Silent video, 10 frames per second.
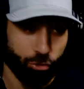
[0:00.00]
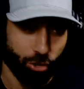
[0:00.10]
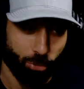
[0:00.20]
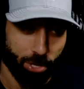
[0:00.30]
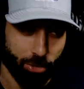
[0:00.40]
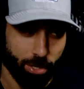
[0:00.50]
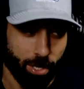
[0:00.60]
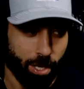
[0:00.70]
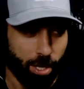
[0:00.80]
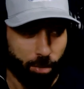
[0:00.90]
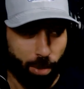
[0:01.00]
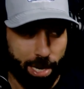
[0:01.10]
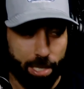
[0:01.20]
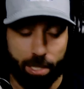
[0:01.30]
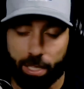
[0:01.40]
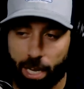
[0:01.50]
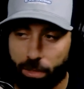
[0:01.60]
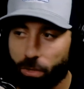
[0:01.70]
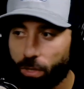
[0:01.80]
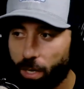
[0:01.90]
generation, right? And this is not
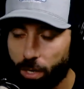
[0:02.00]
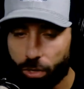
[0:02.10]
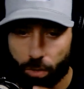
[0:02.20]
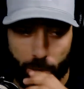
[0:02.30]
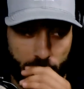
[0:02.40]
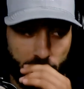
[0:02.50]
just the younger generation.